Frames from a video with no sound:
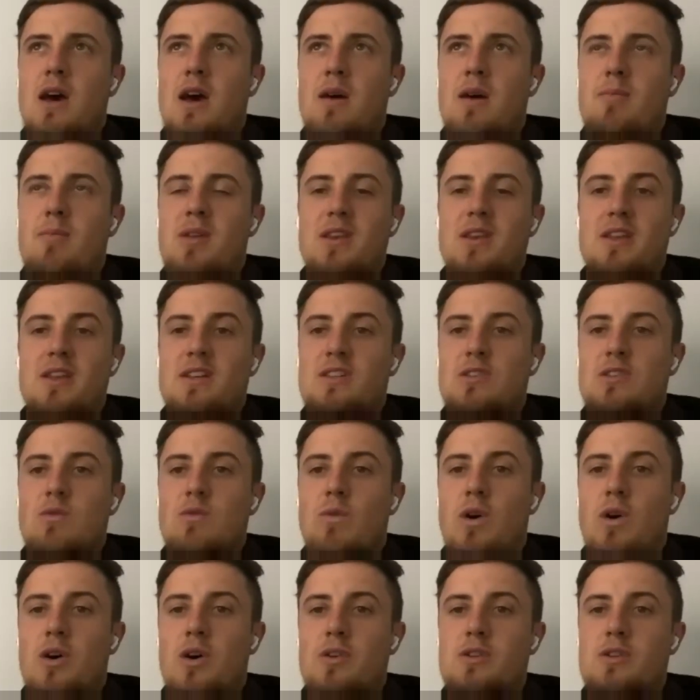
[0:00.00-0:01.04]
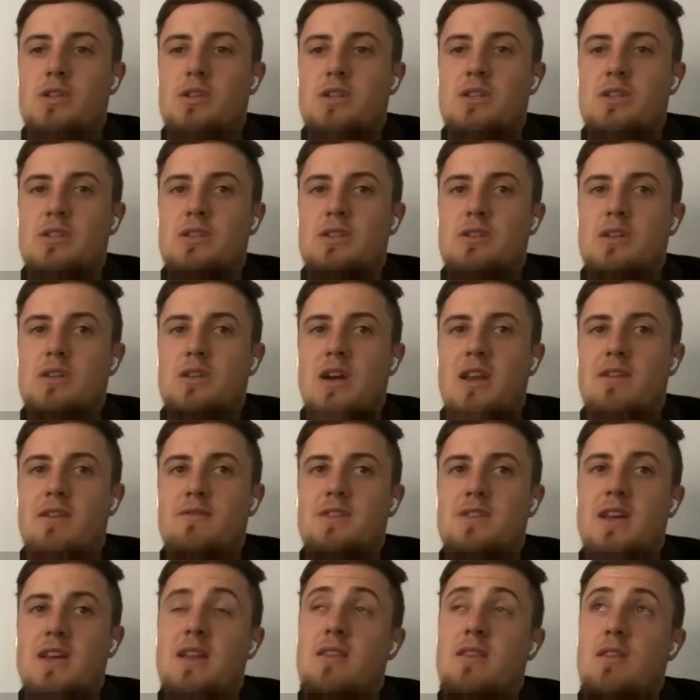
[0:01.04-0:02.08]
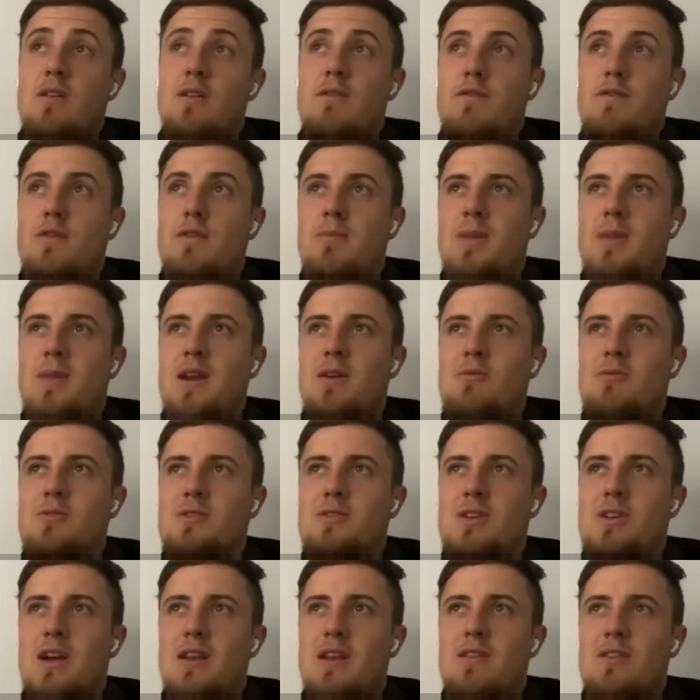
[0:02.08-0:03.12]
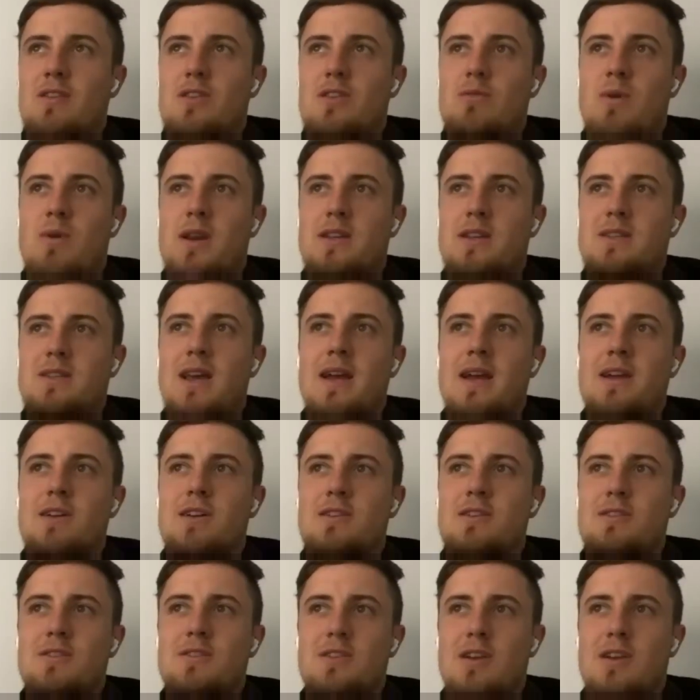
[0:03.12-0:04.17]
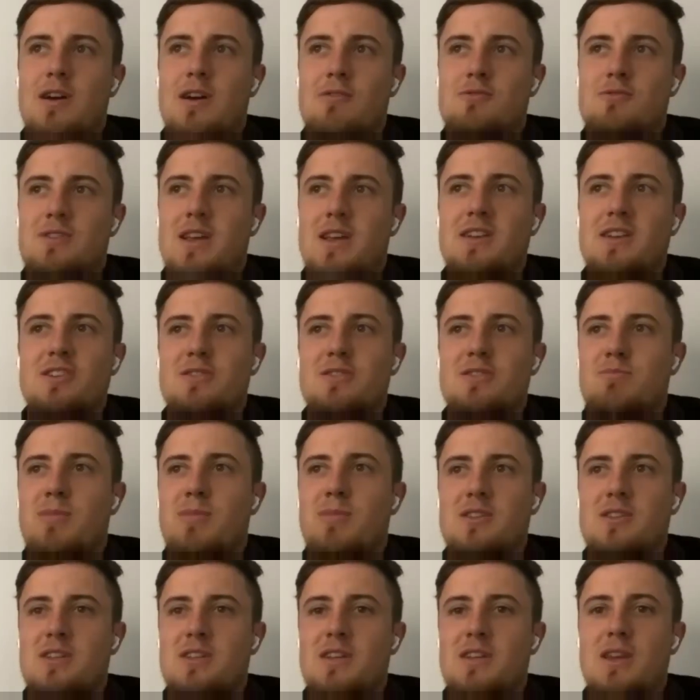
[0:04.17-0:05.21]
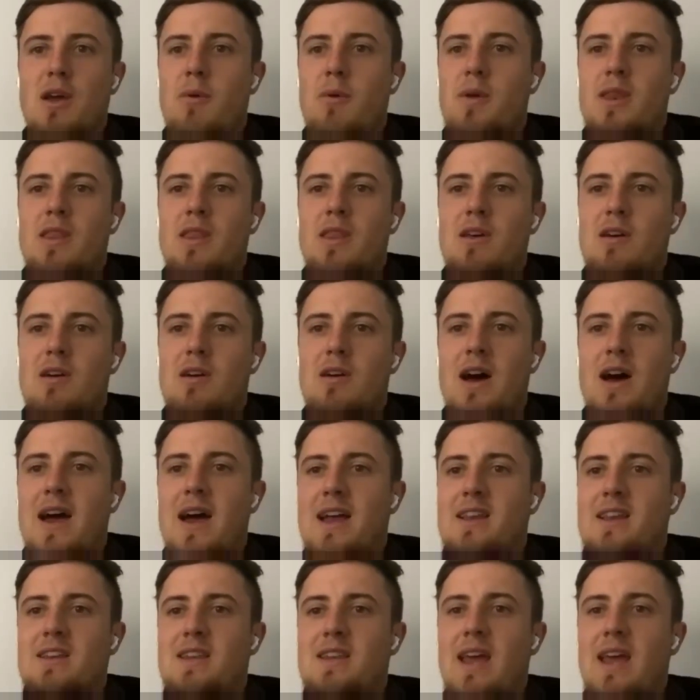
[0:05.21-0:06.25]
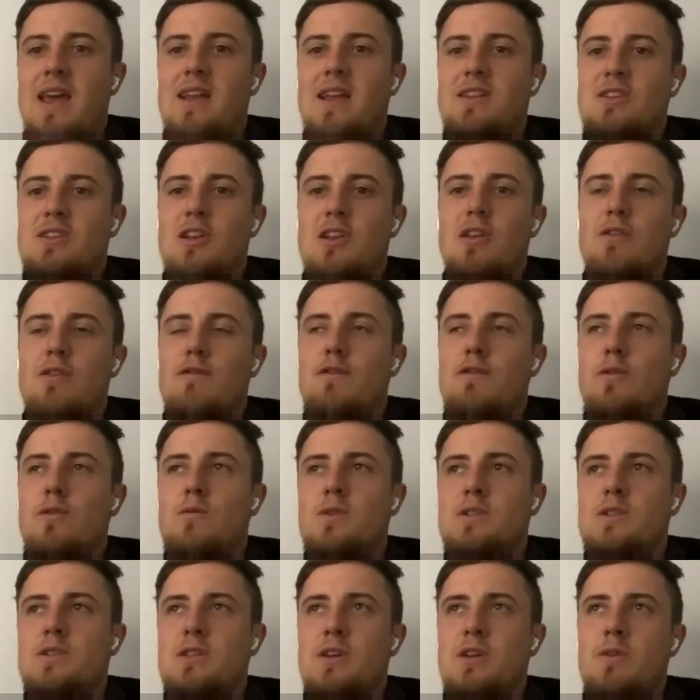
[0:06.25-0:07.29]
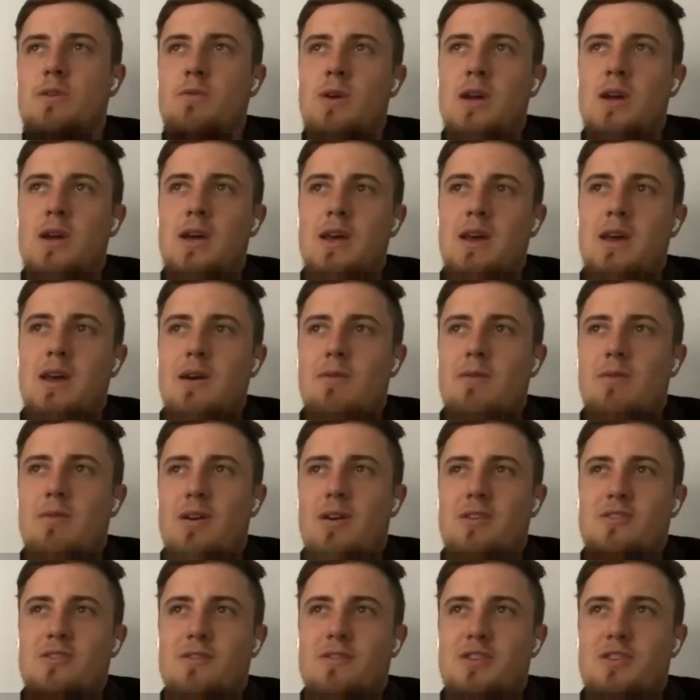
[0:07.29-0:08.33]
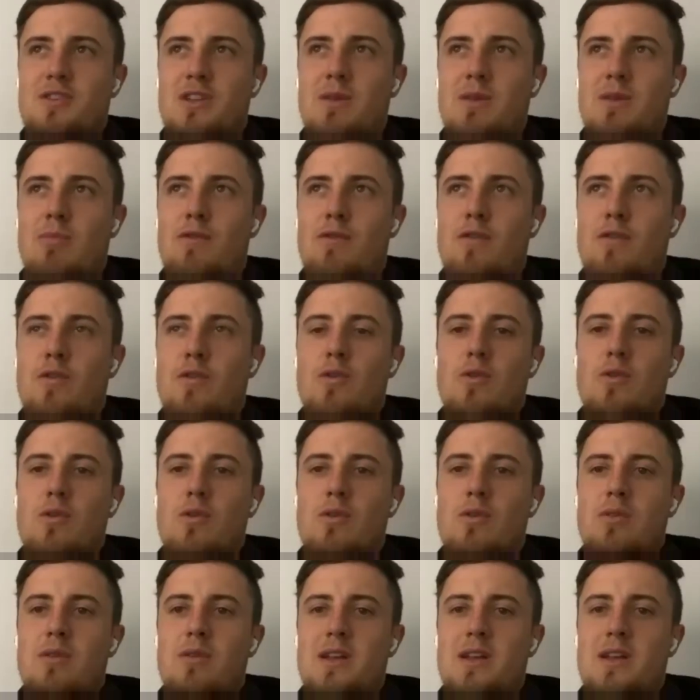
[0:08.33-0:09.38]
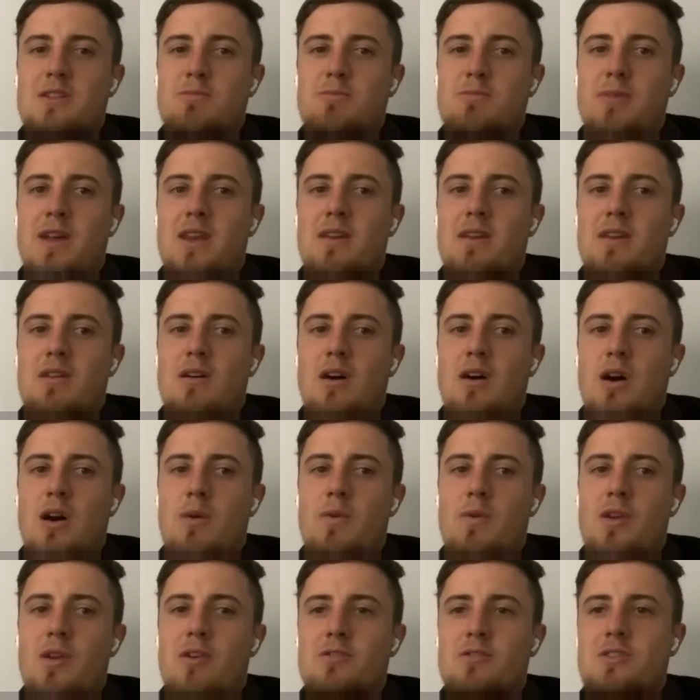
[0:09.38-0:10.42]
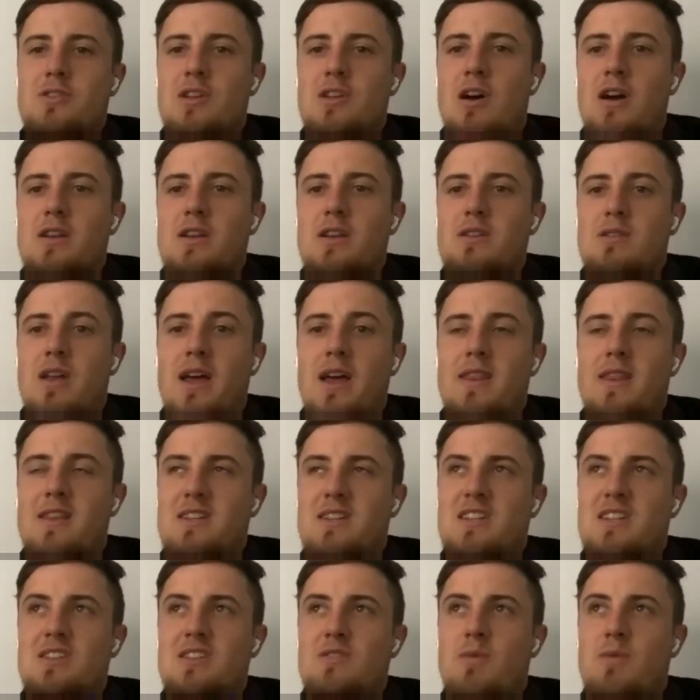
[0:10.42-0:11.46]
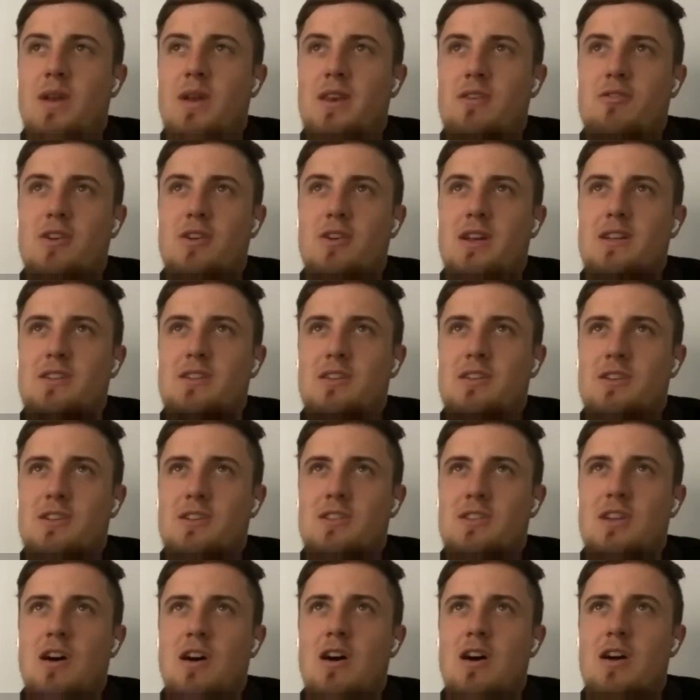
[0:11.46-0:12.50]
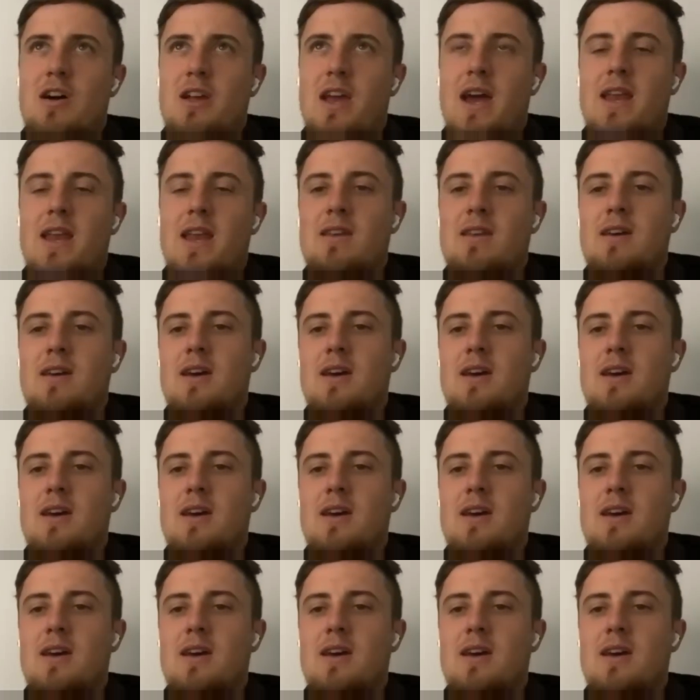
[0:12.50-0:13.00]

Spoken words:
in this squad, and kind of said that for me it was kind of the 22nd, and I was then just buzzing knowing that I had a date to look forward to, whereas obviously before it's been, oh, we're not starting, like this is when cricket's going to start again,